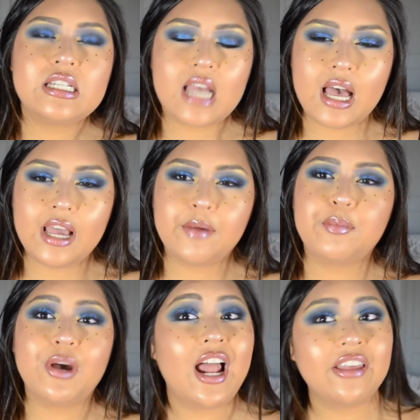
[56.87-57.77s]
time,
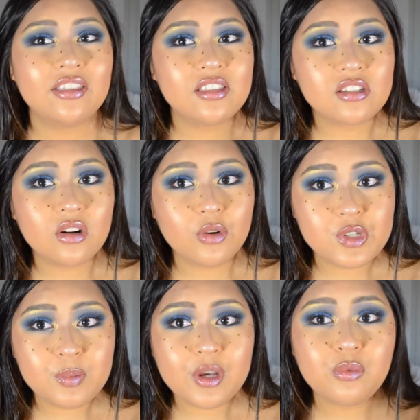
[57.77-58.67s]
but I think this could
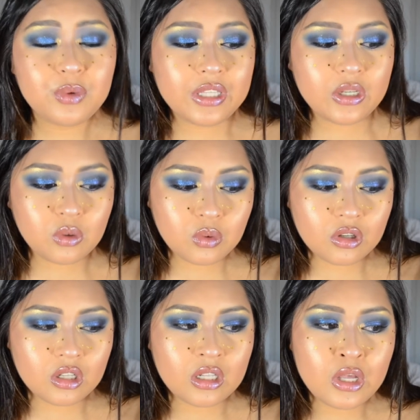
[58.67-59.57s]
also be a really
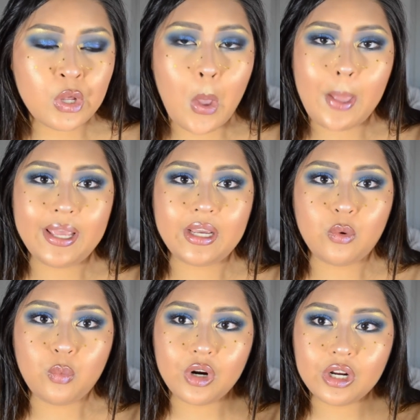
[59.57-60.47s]
cool like
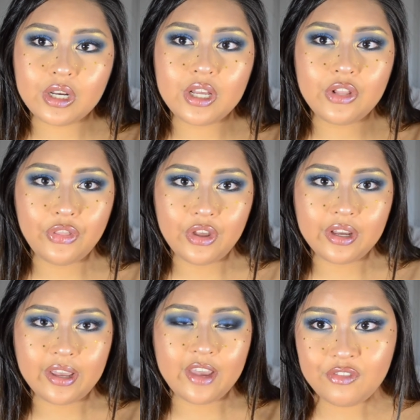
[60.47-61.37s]
work
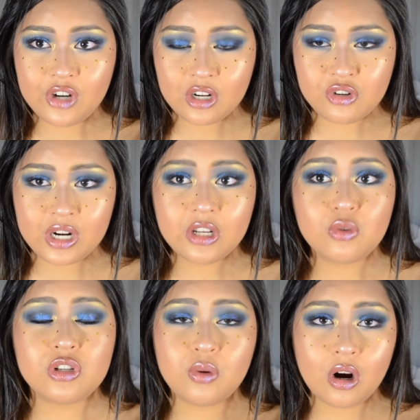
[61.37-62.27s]
look if you're not trying to go
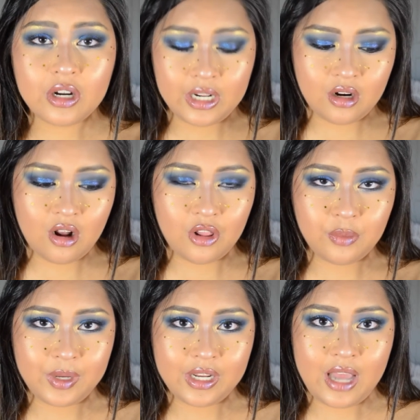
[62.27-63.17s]
too hard in on
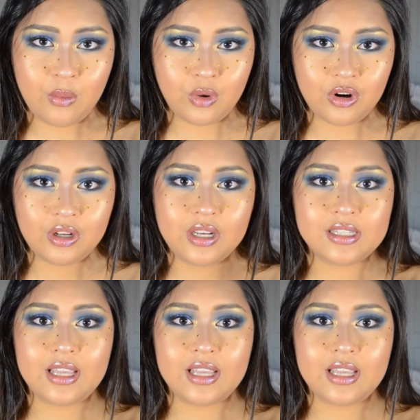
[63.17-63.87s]
Halloween at work, because